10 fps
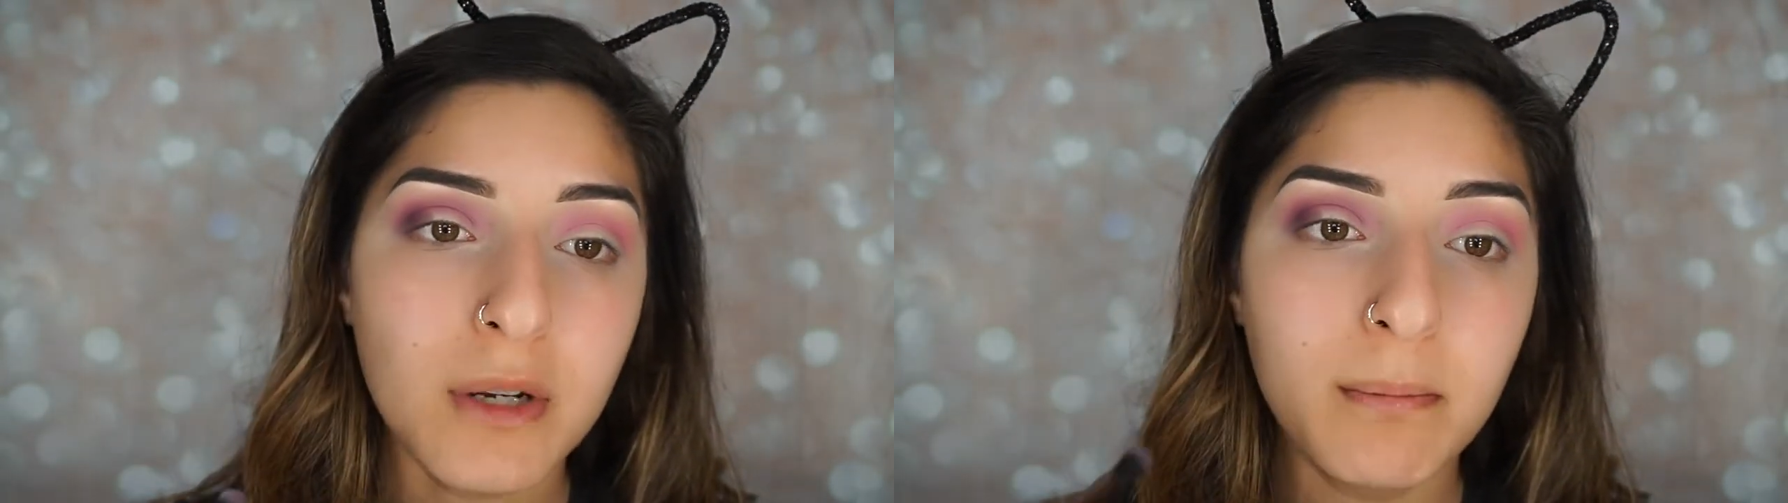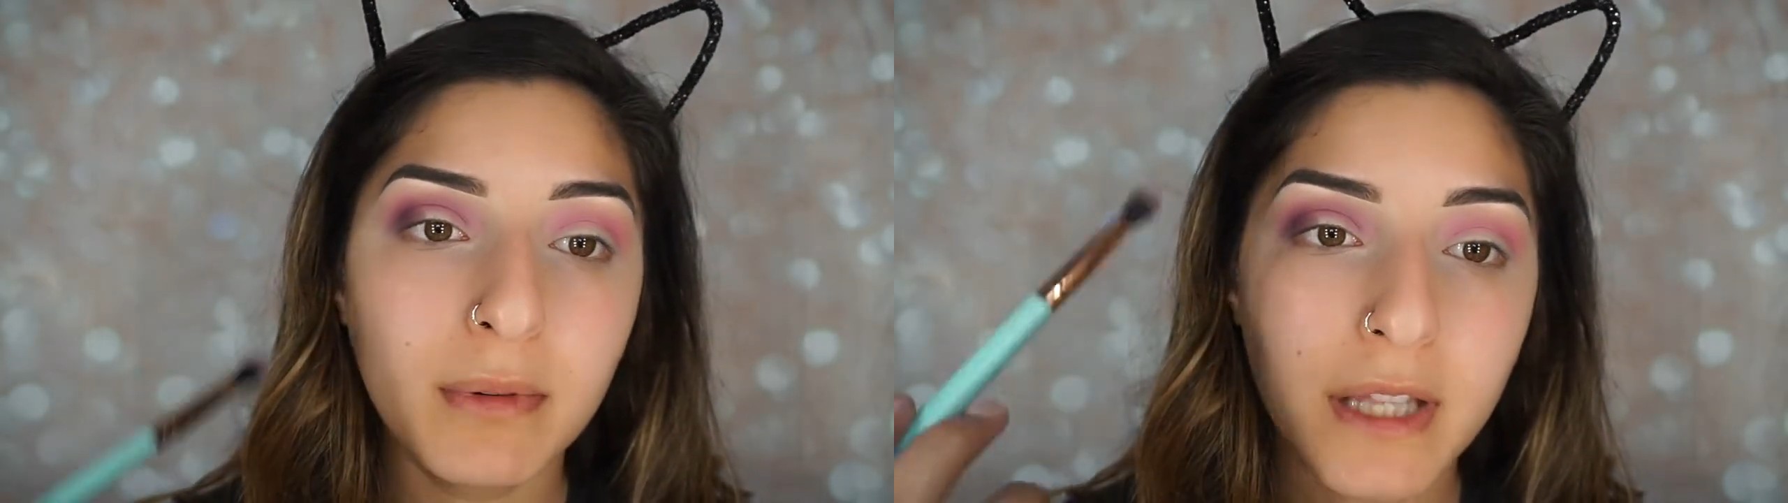
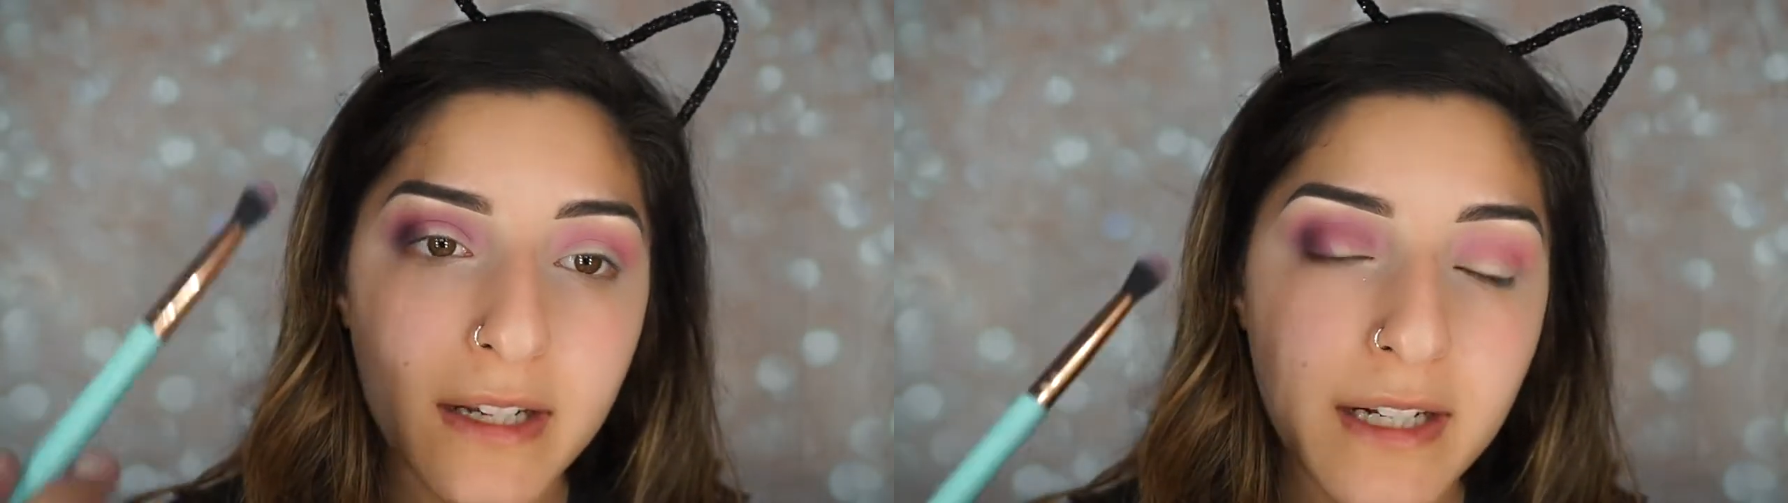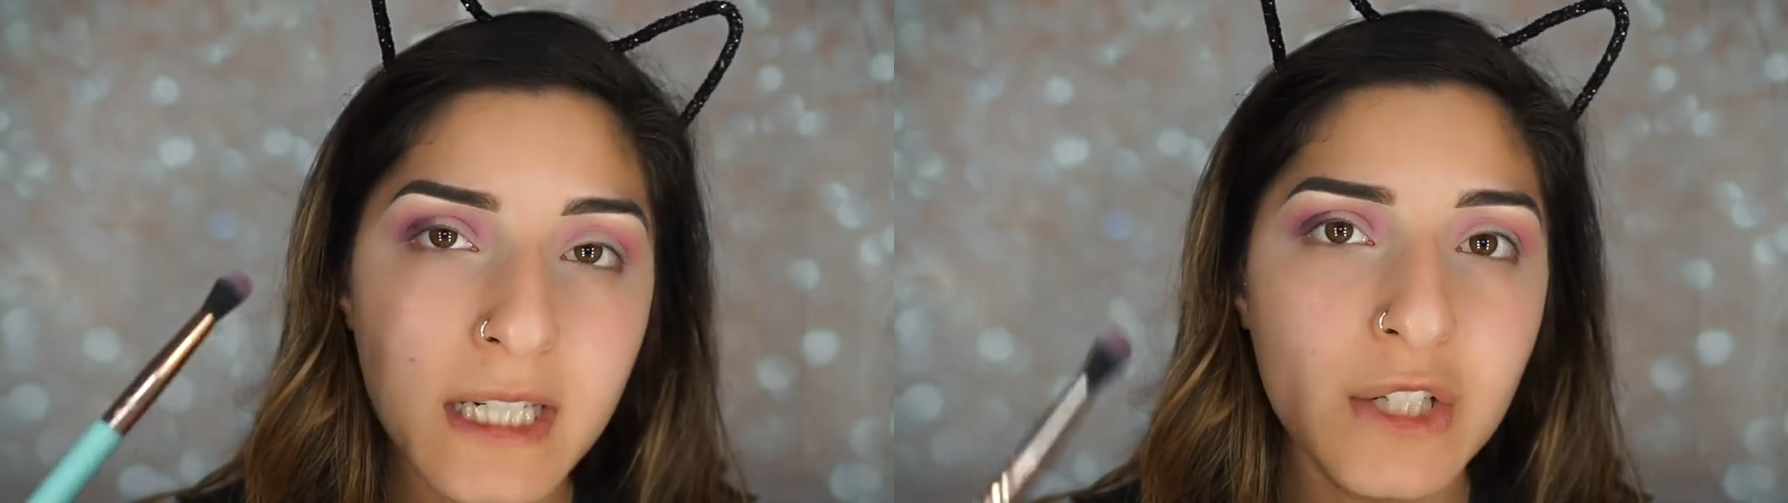to
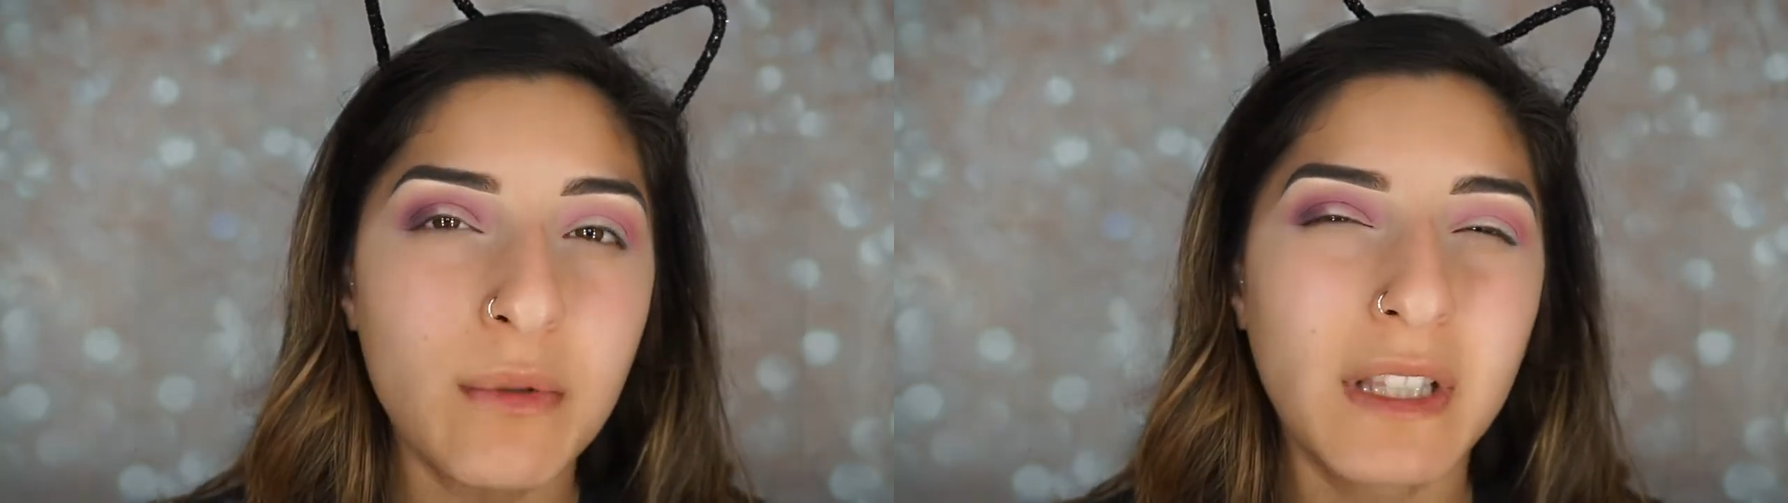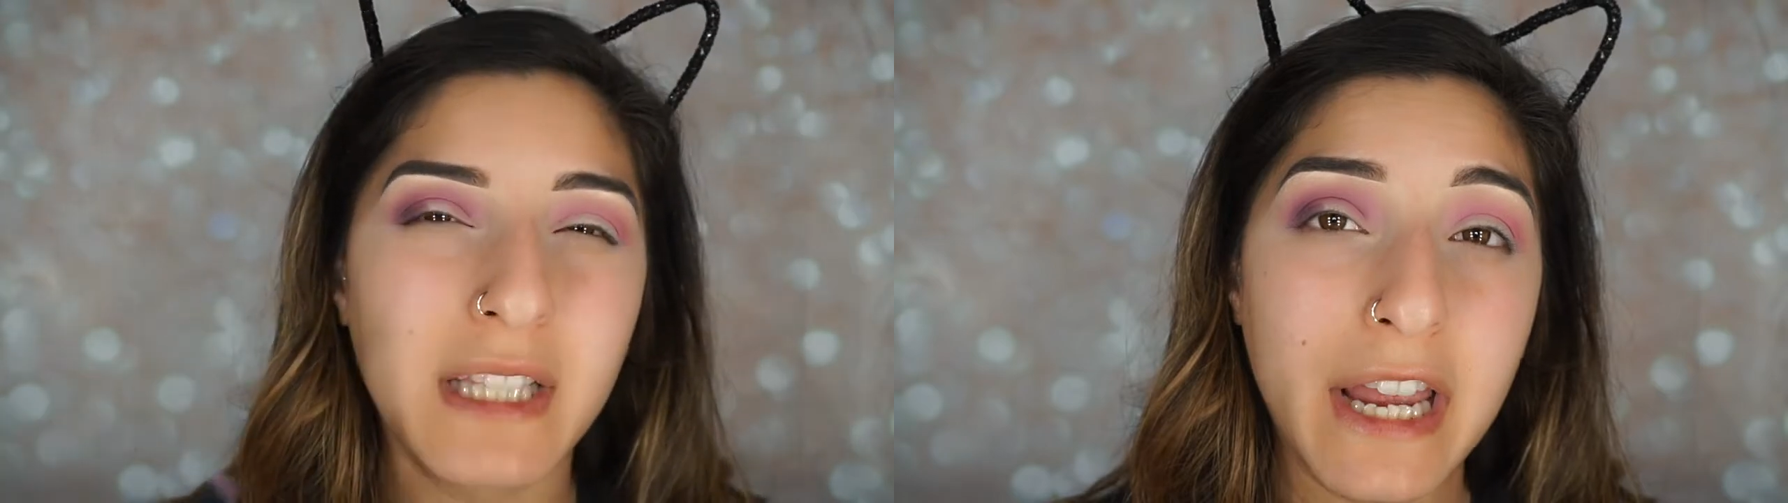blend it
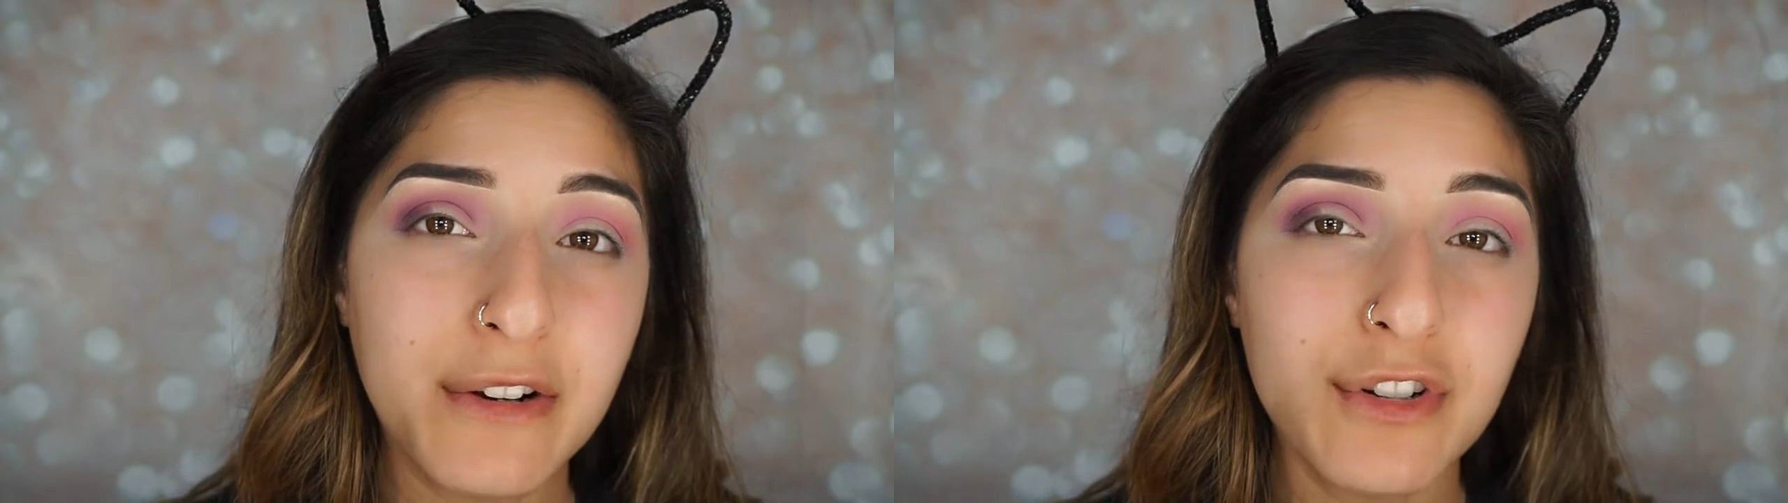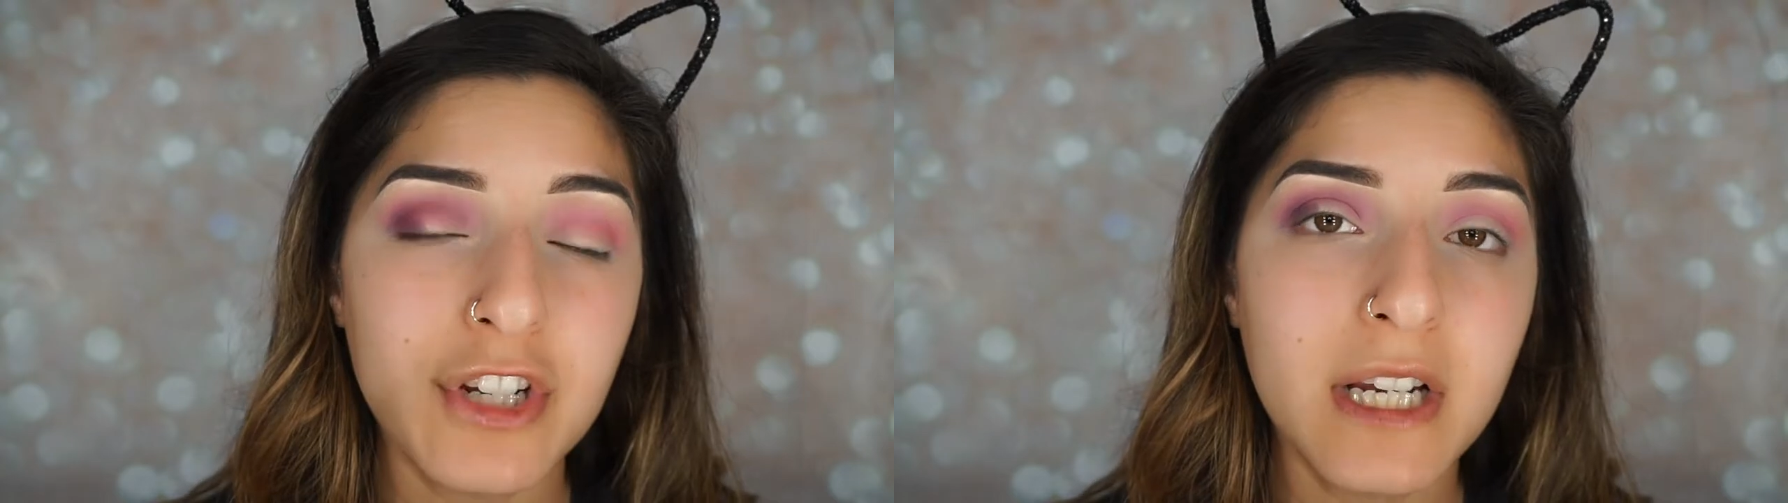into a
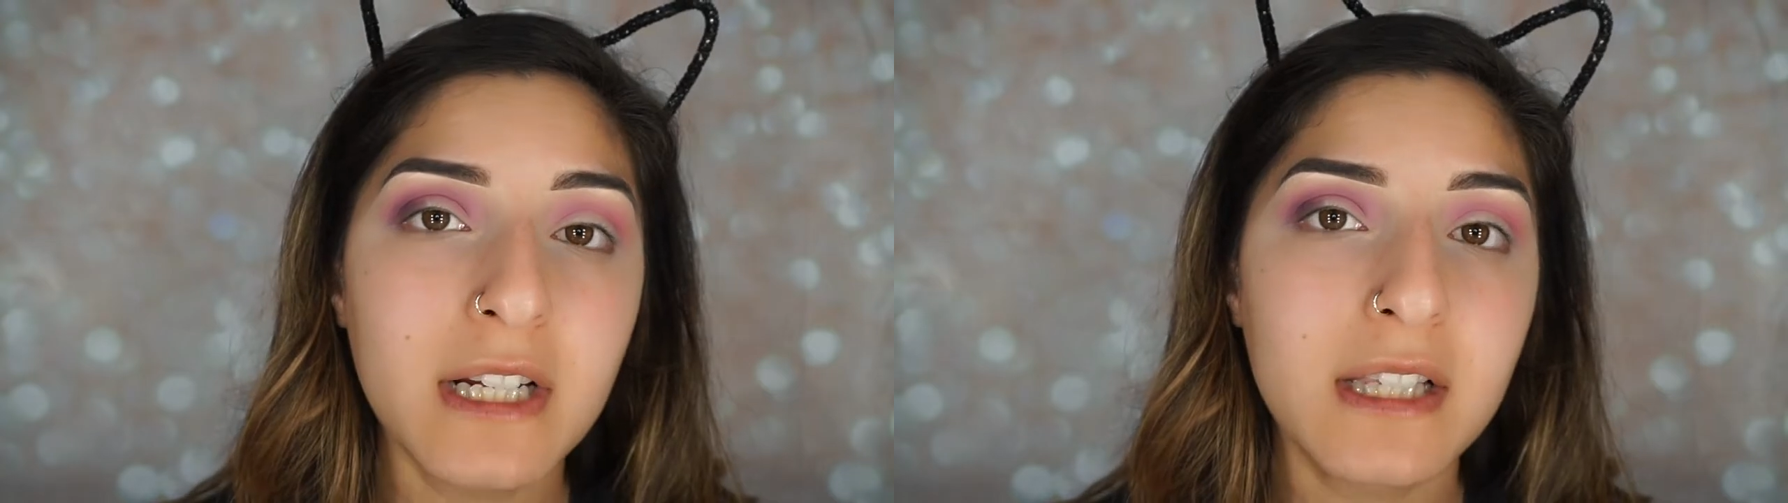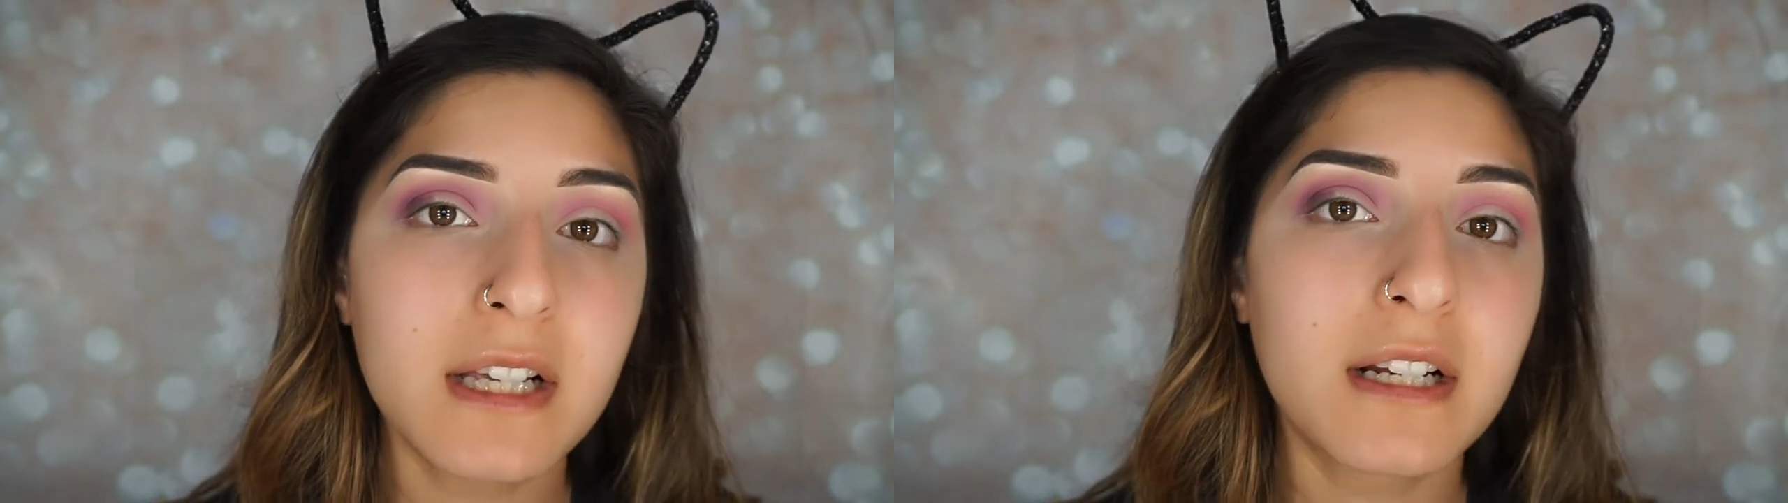lighter shade,
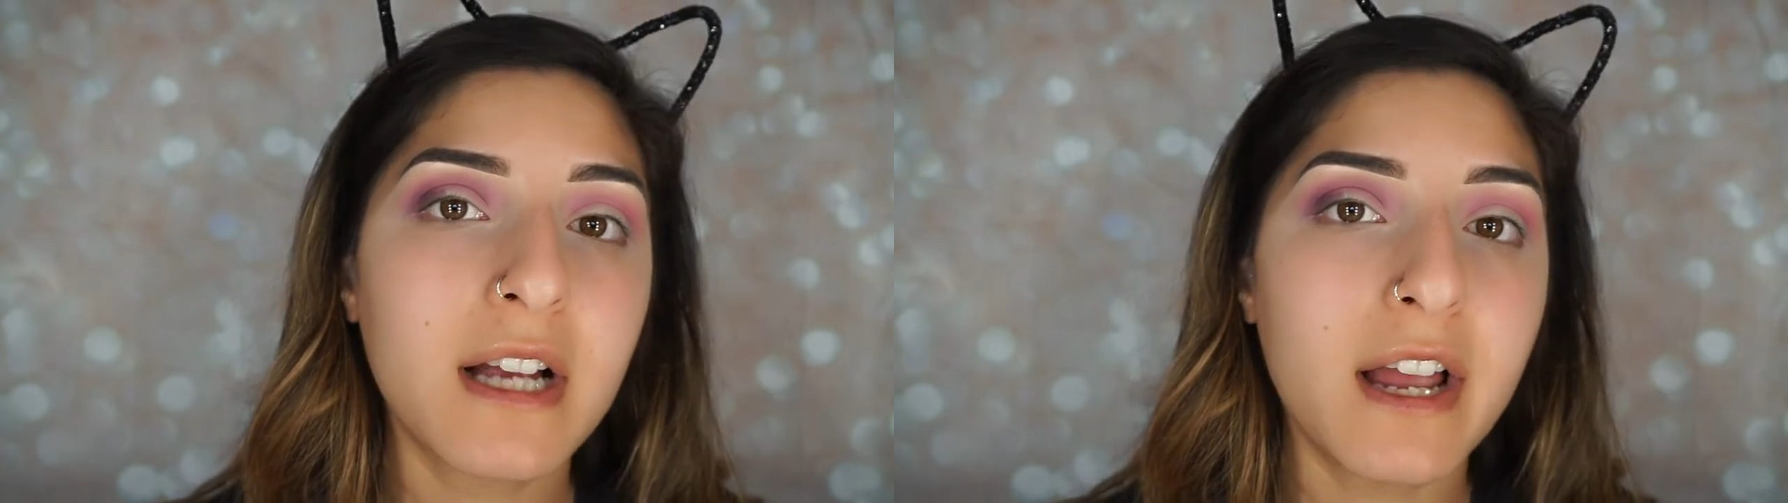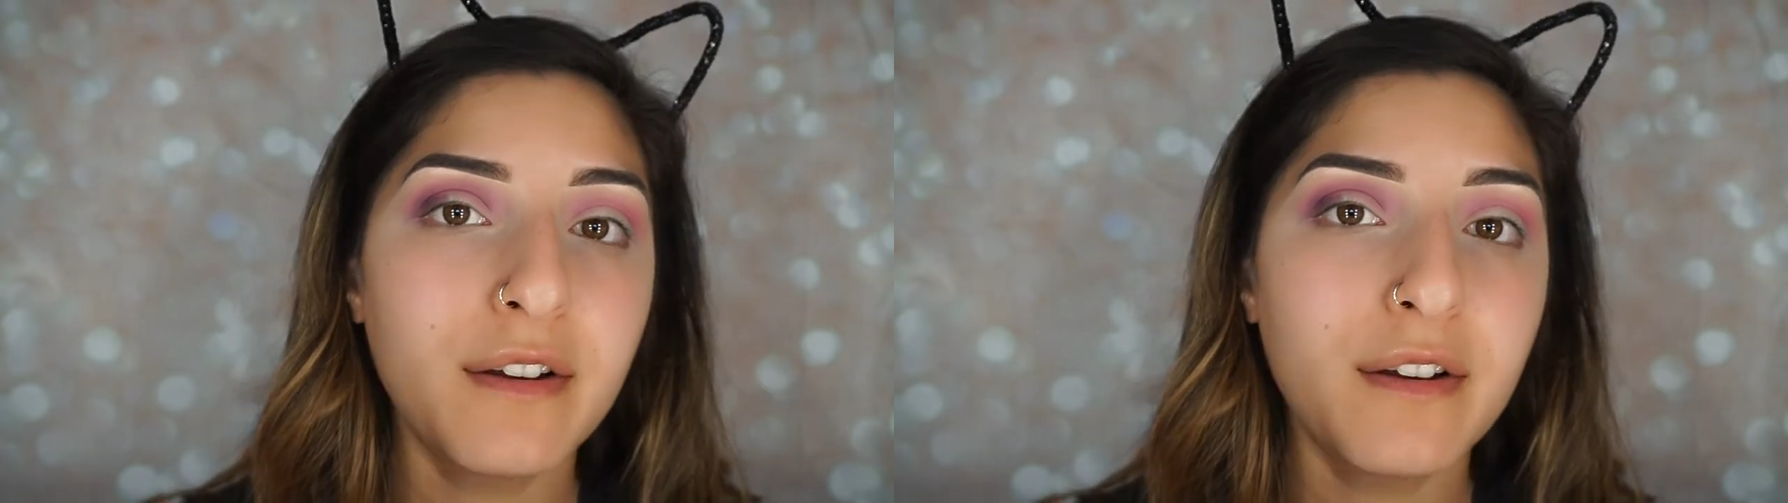it's gonna